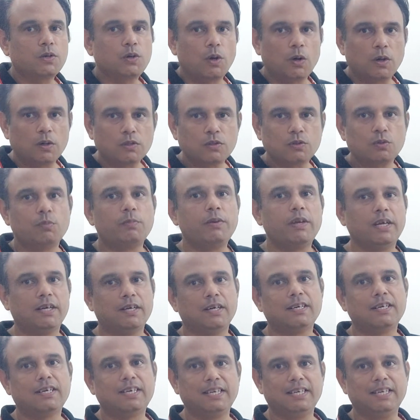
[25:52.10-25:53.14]
cos
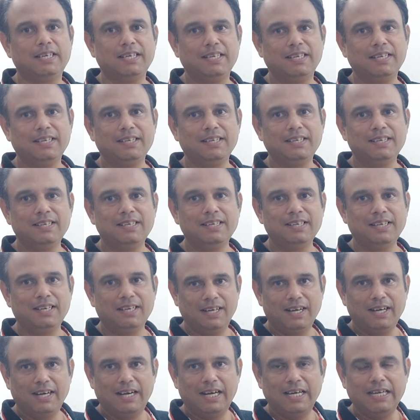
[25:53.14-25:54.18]
omega t.
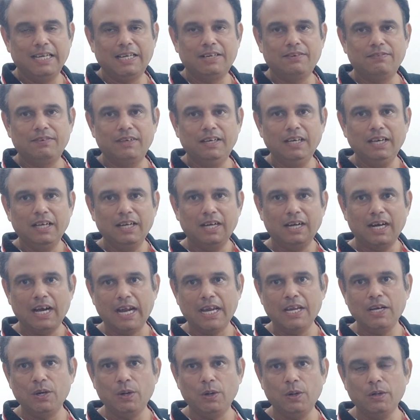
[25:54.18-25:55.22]
I equal
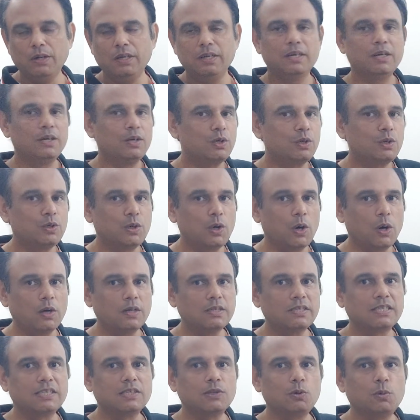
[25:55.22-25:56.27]
I naught
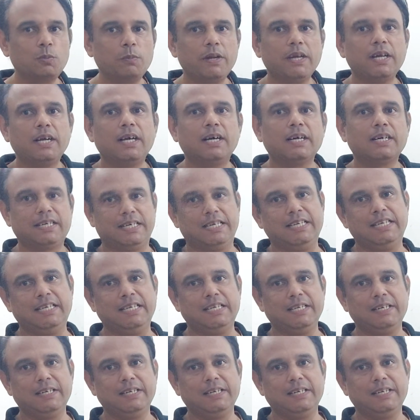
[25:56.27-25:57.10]
cos omega t.